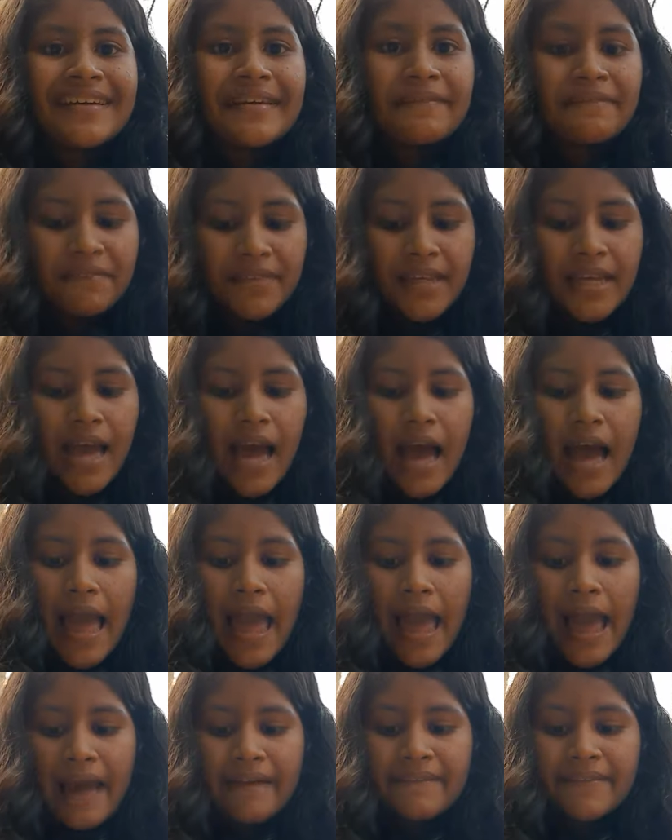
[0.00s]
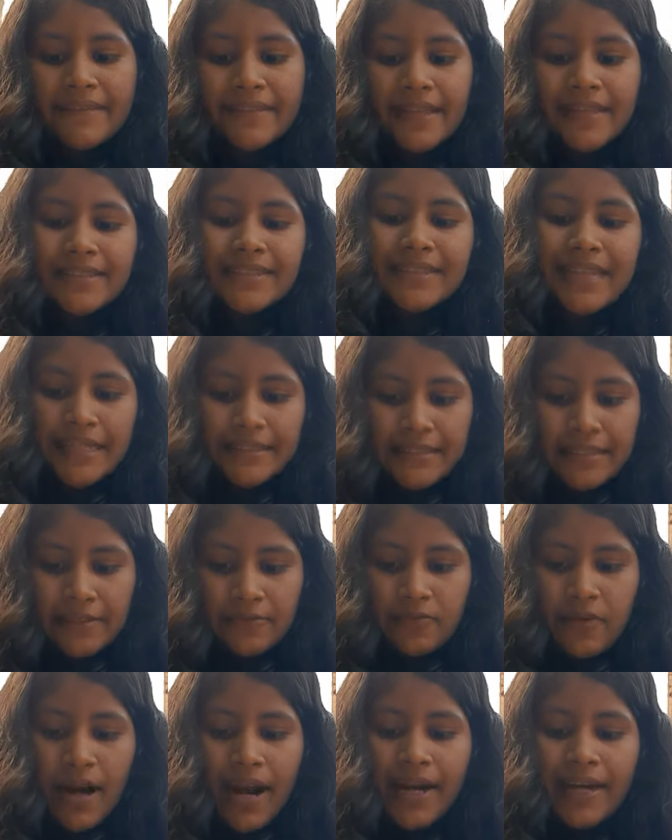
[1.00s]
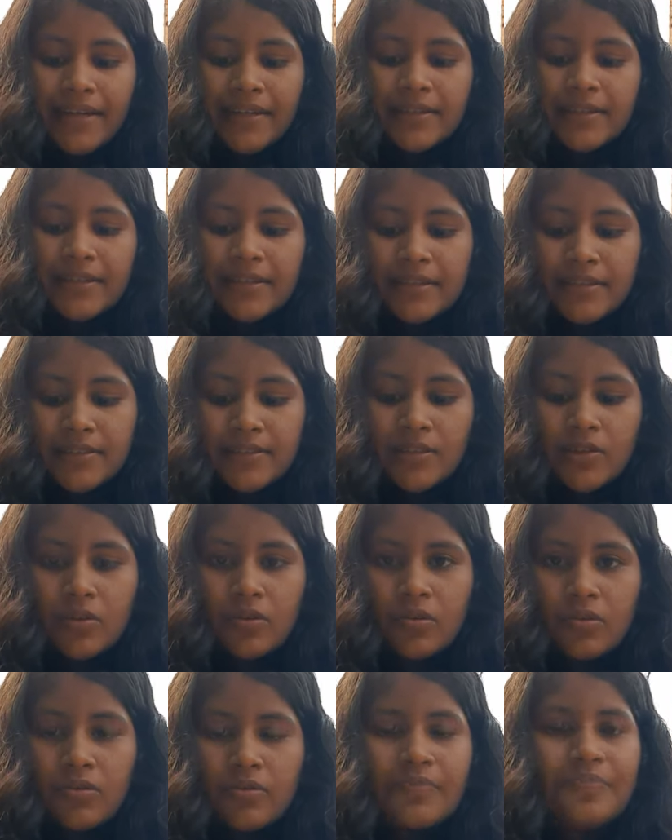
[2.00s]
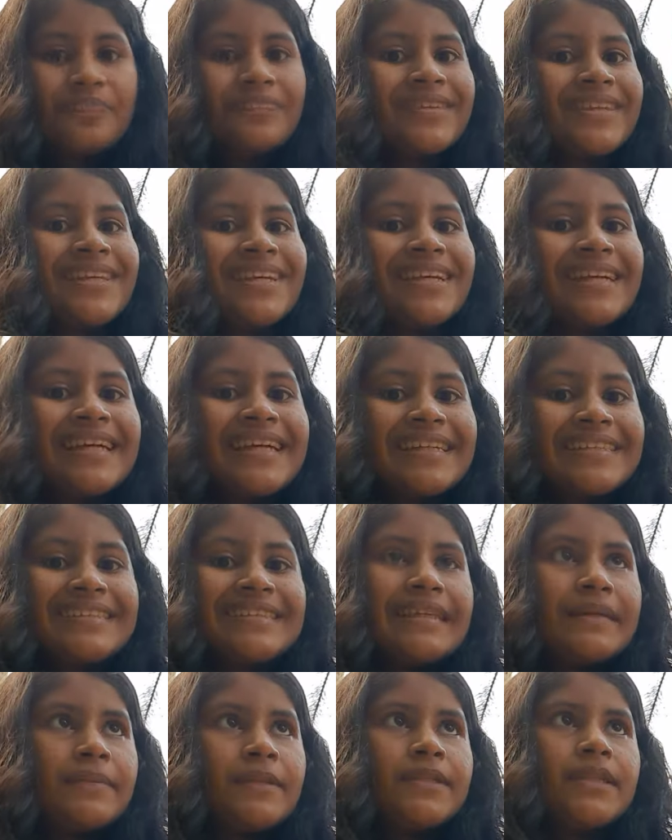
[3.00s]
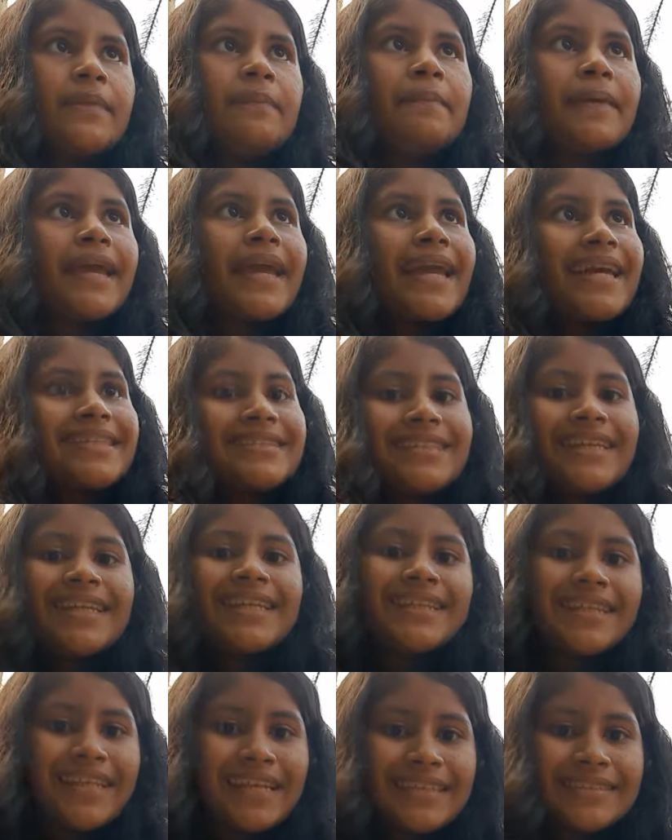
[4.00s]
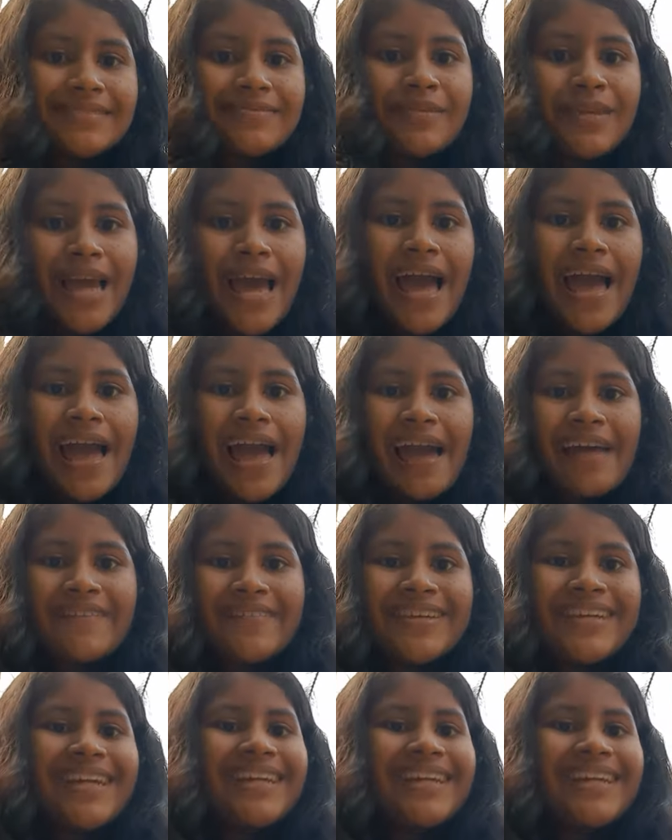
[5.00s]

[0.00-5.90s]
we are having this lesson, right? So similar basic things we are having